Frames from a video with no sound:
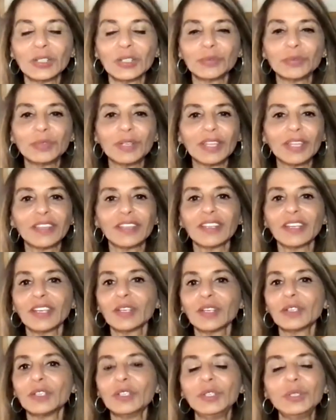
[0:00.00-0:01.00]
with
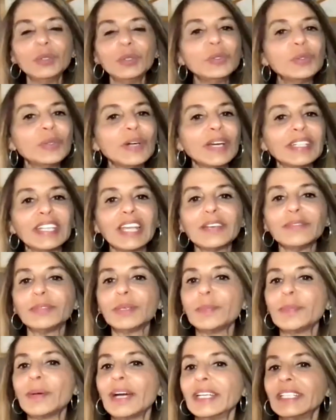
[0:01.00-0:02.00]
you and
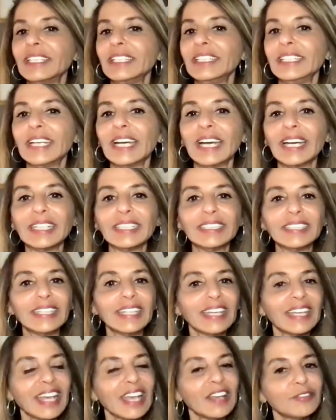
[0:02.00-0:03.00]
everybody and
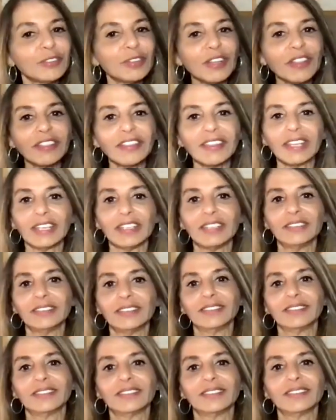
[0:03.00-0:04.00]
everything
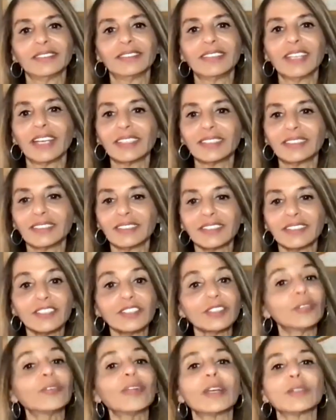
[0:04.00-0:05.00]
that
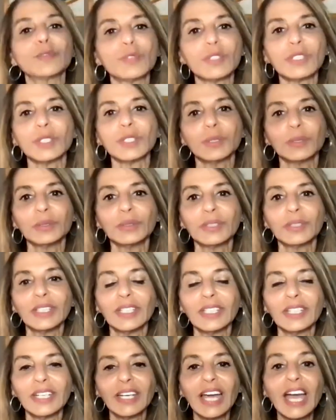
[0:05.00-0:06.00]
surrounds you.
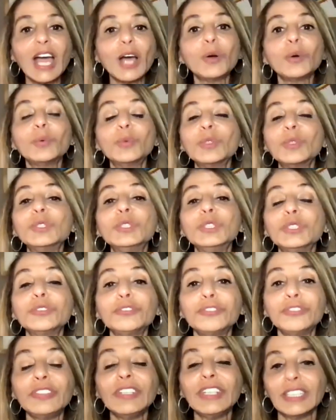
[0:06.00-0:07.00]
How would you
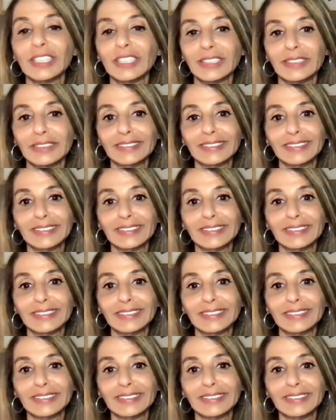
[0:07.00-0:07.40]
feel?